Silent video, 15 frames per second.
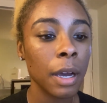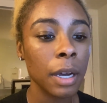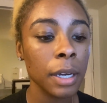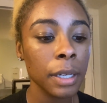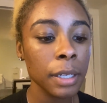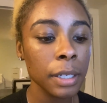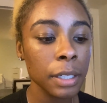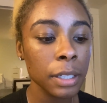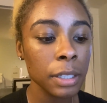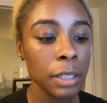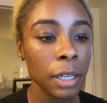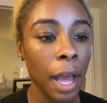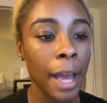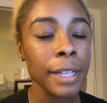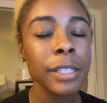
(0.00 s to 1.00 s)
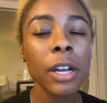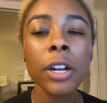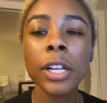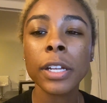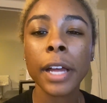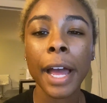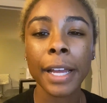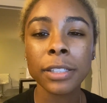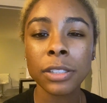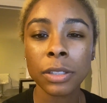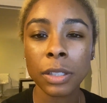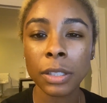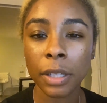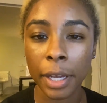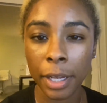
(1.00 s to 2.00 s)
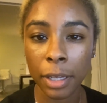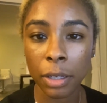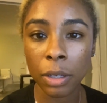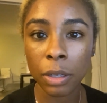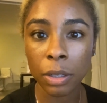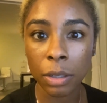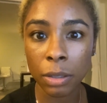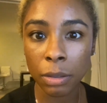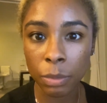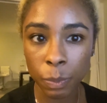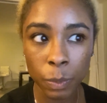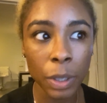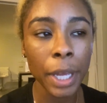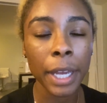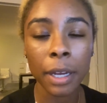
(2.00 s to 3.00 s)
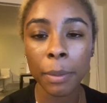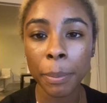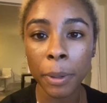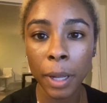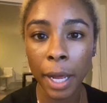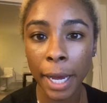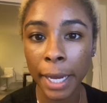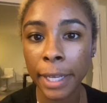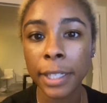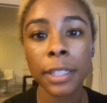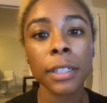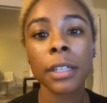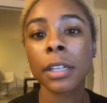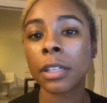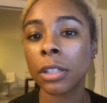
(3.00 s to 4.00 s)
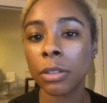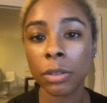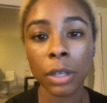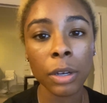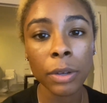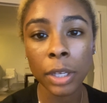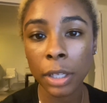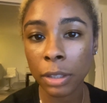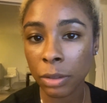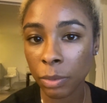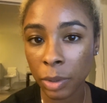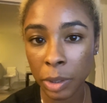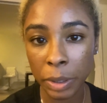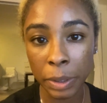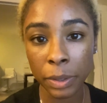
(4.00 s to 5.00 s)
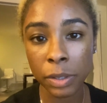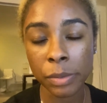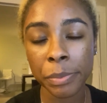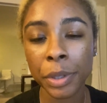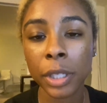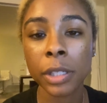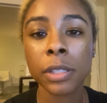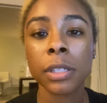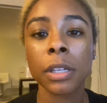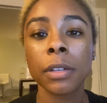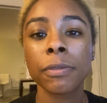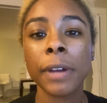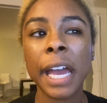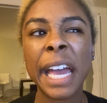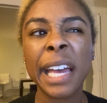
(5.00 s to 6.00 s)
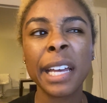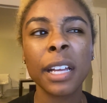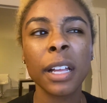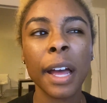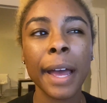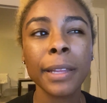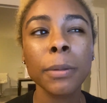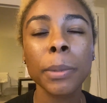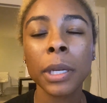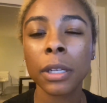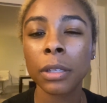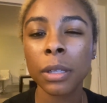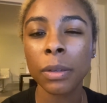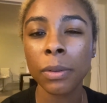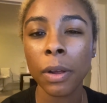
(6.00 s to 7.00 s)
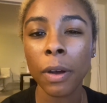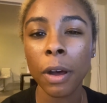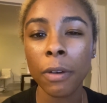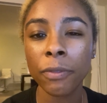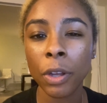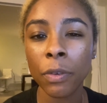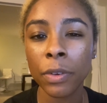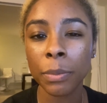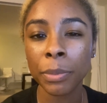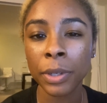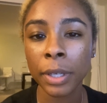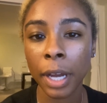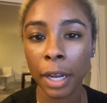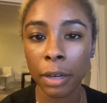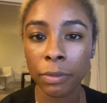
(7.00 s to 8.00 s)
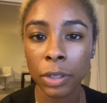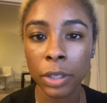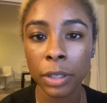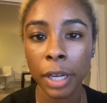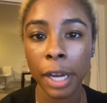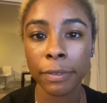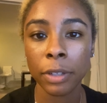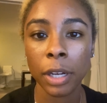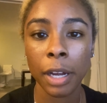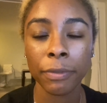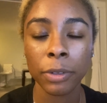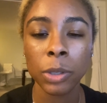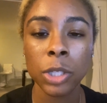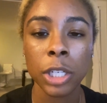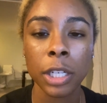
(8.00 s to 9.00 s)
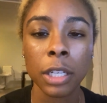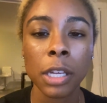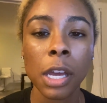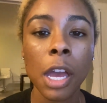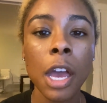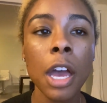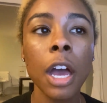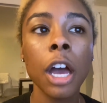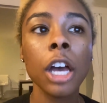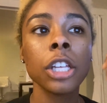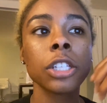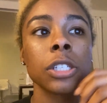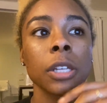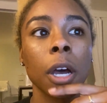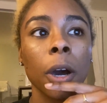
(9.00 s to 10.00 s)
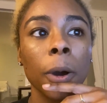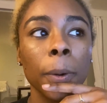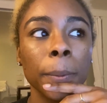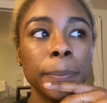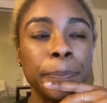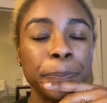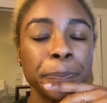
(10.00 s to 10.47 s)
Uh, I started actually like like applying and you know getting the recruiters and booking stuff at at the beginning of, of November, kind of a little after effort took. So